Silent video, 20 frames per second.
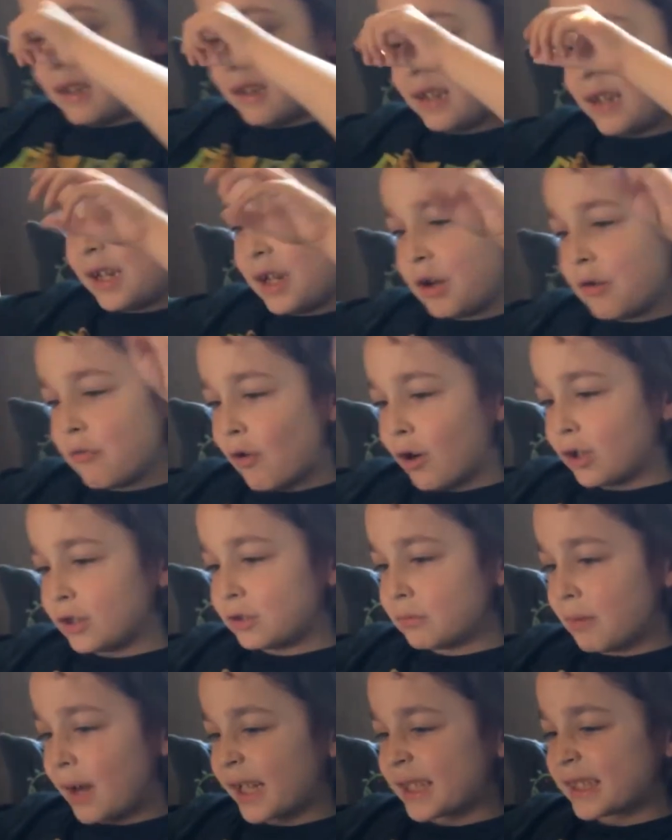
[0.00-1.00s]
you are
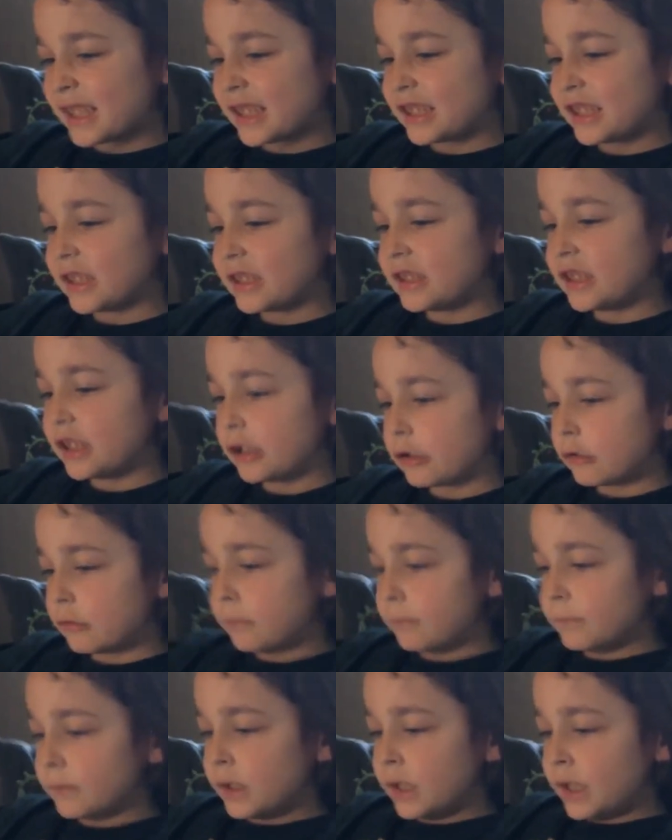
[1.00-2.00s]
directed to do.
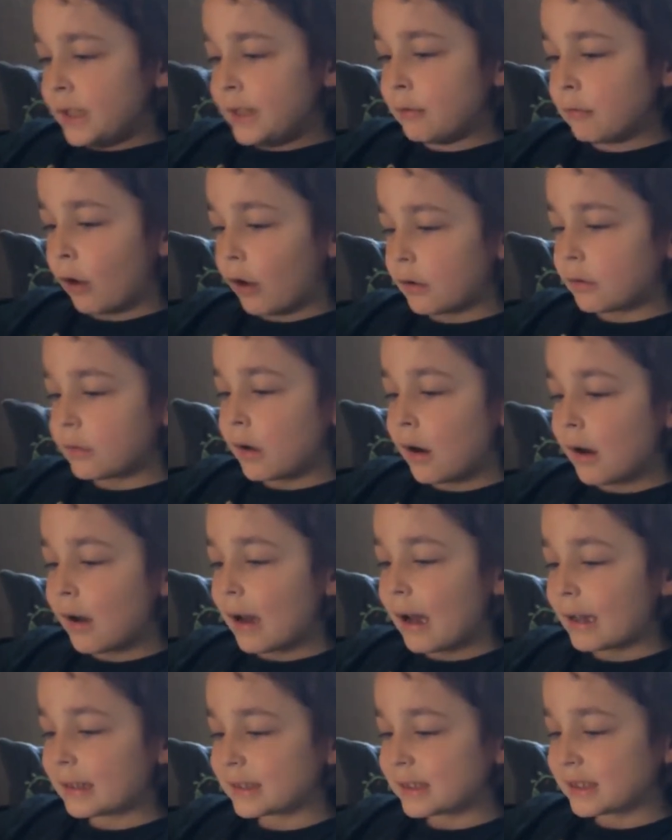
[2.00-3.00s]
You are not
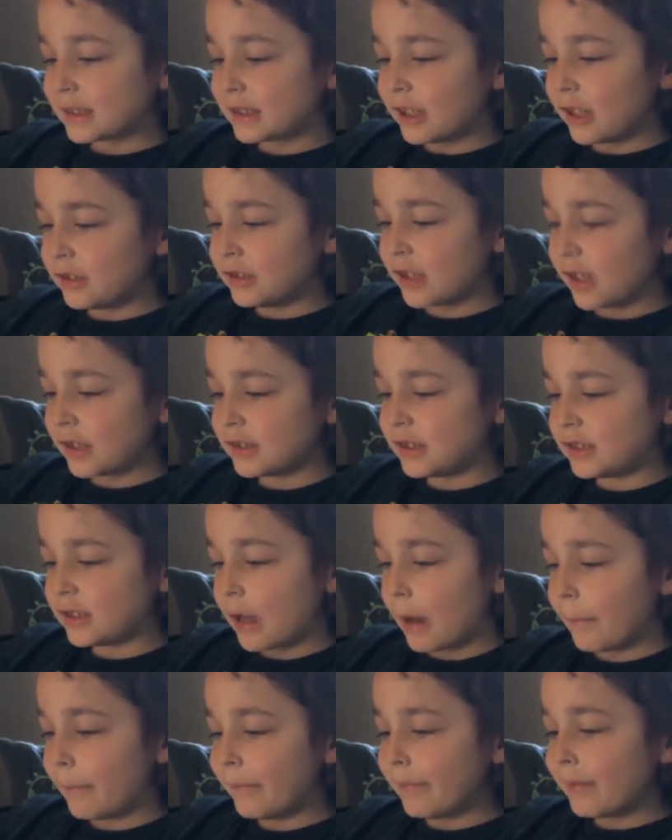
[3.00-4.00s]
asked to judge
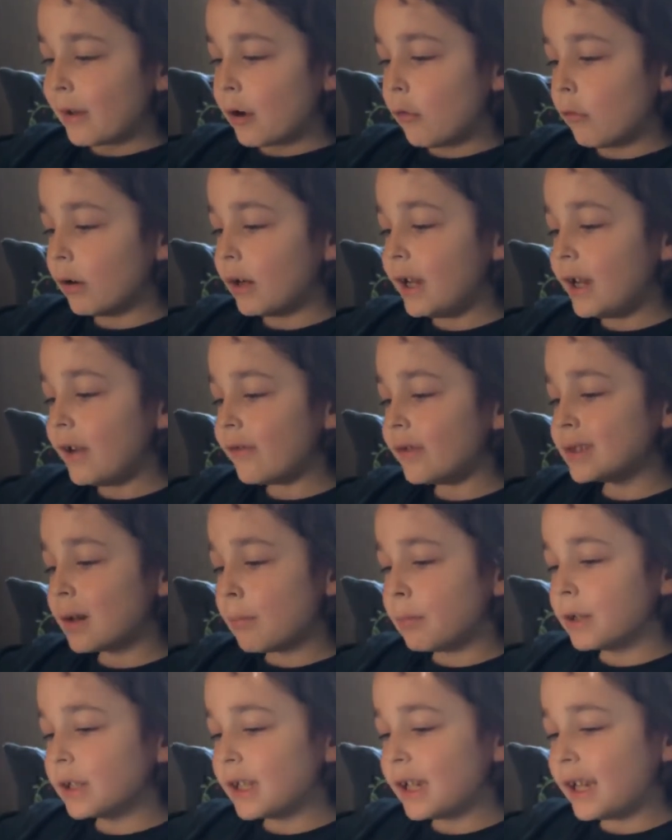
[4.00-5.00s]
them or even
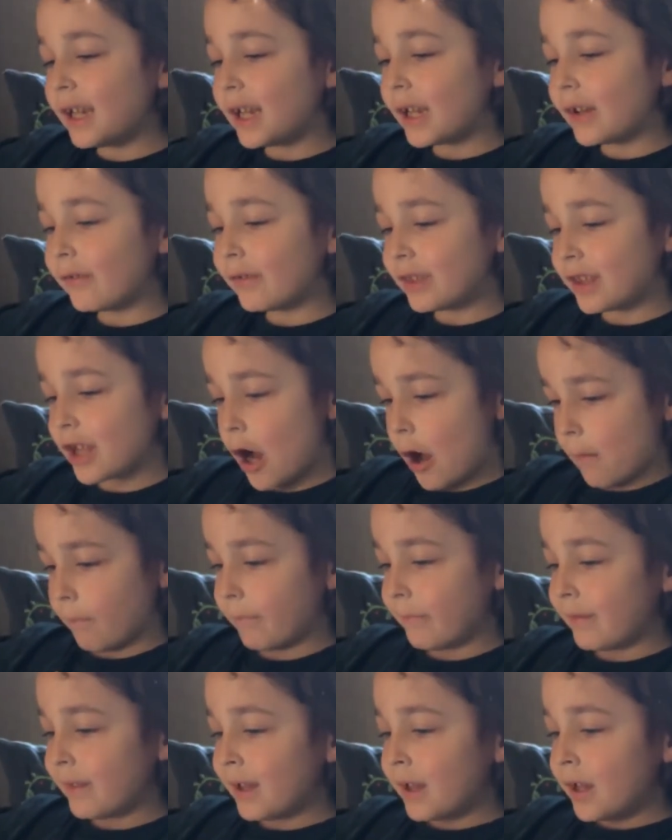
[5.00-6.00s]
to believe
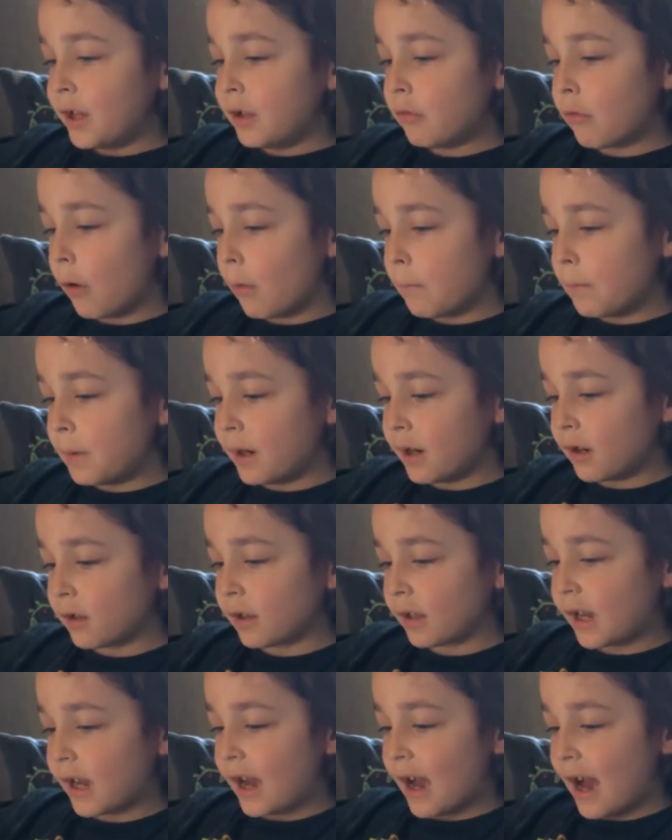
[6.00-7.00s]
them. You are
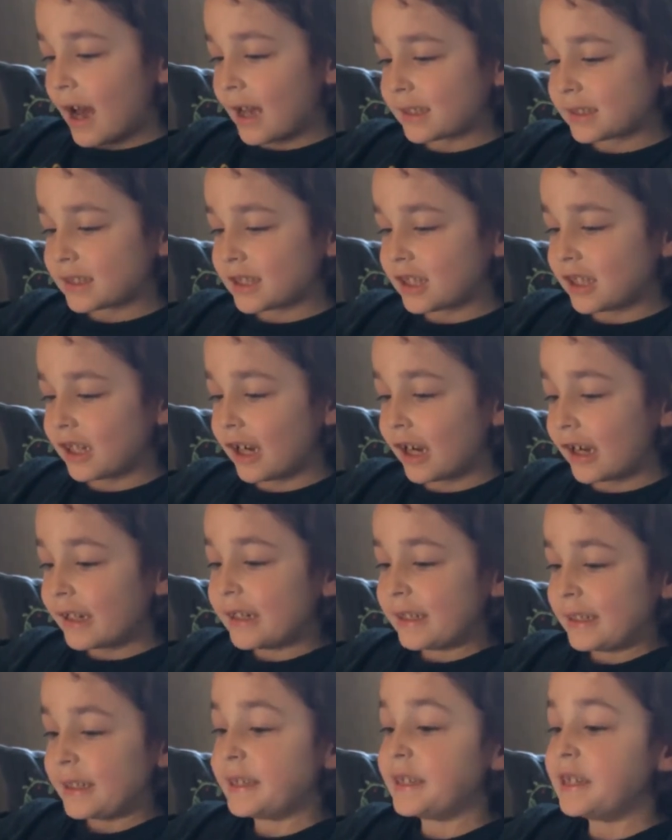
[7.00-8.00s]
merely asked to
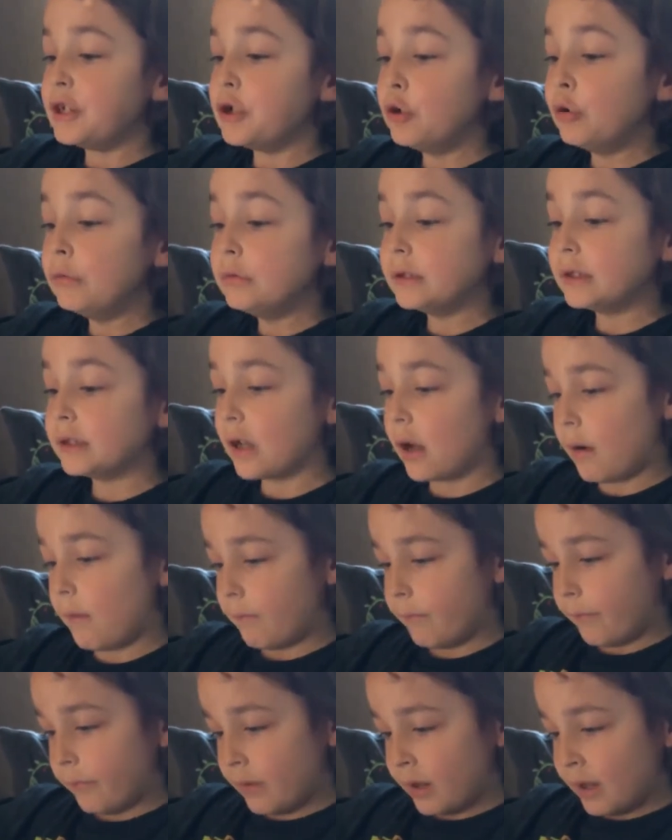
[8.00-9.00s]
use
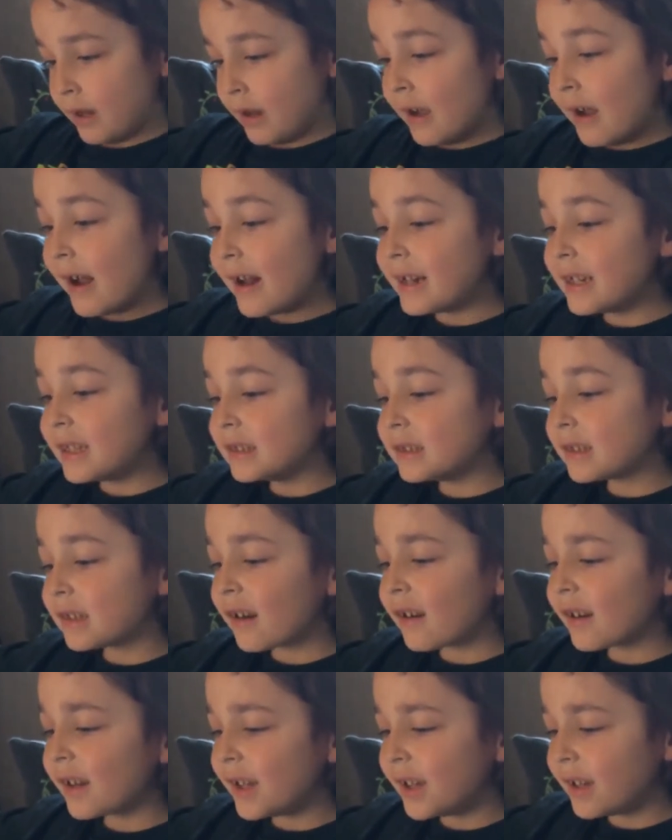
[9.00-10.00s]
them. It is
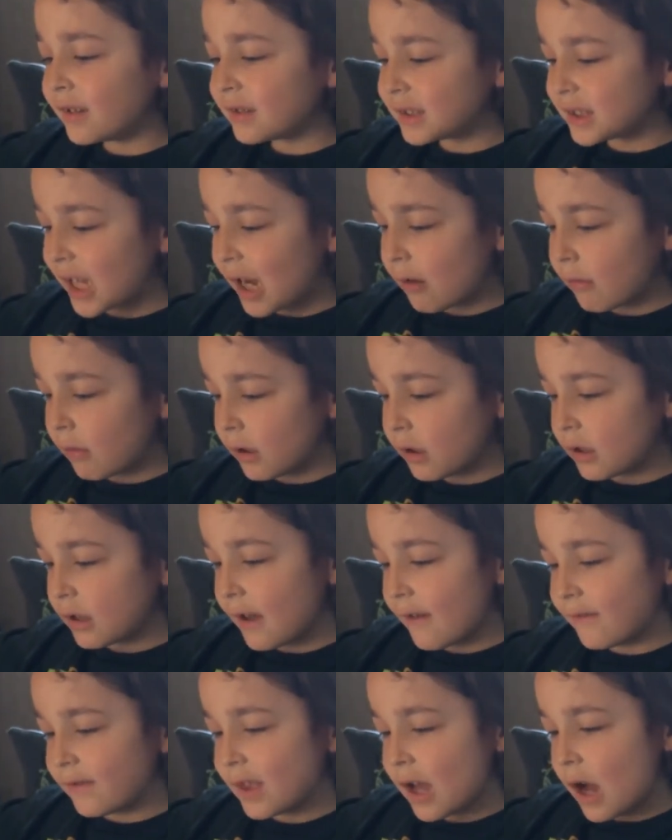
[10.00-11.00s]
their use that will
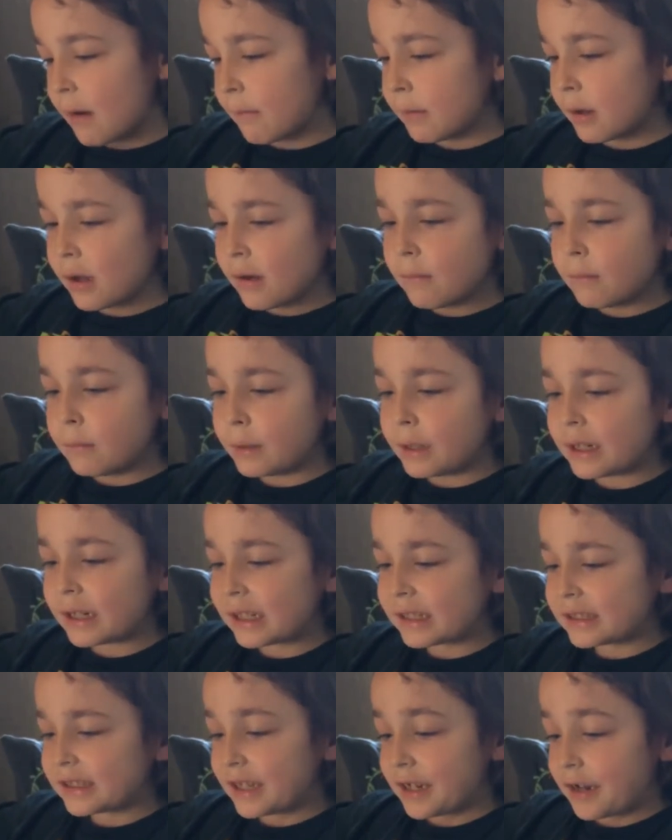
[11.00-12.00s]
give them
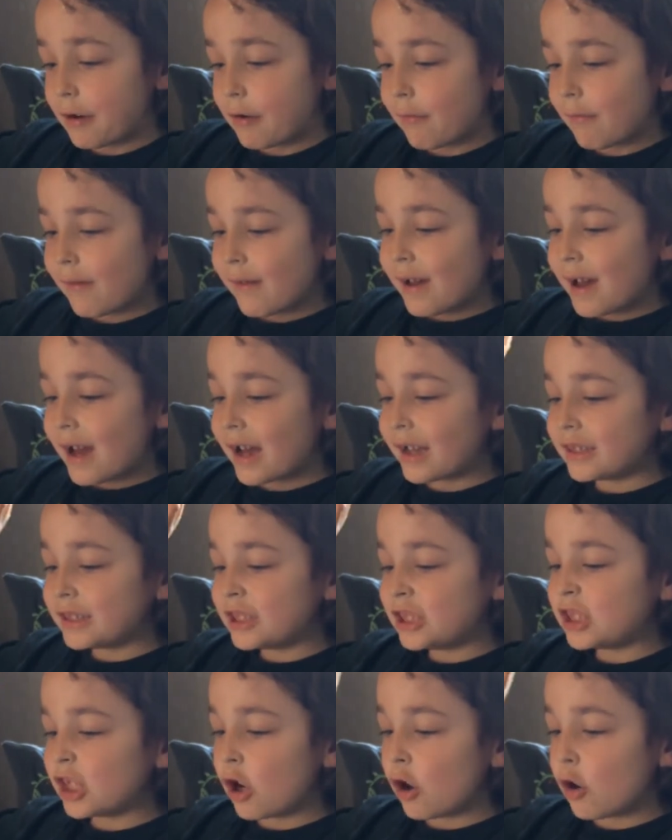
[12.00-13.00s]
meaning to you and
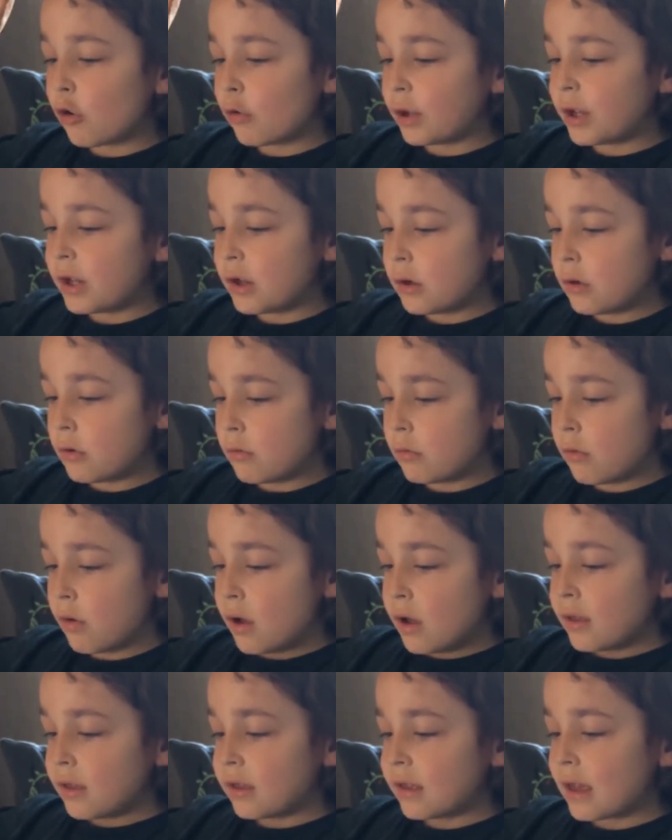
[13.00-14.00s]
show you
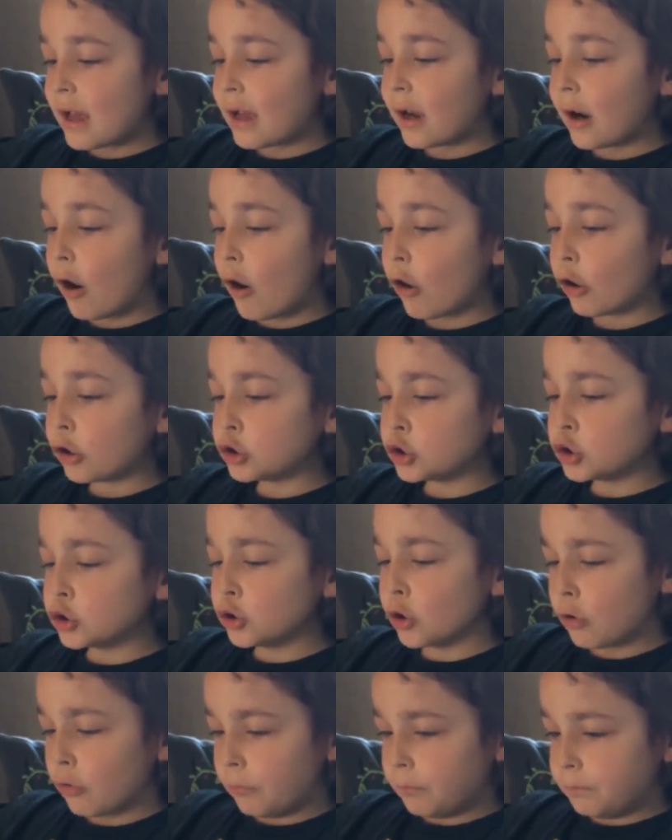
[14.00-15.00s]
they are
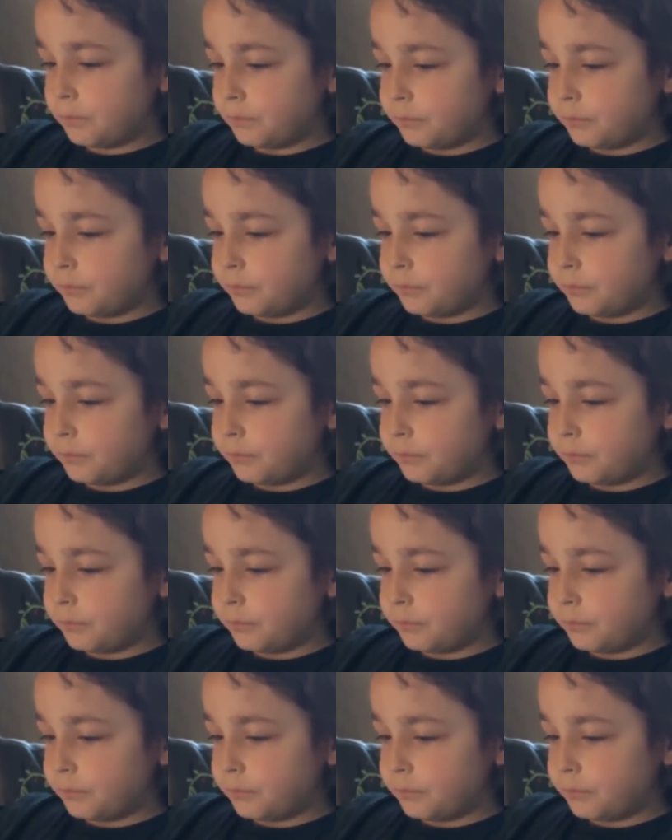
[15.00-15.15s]
true.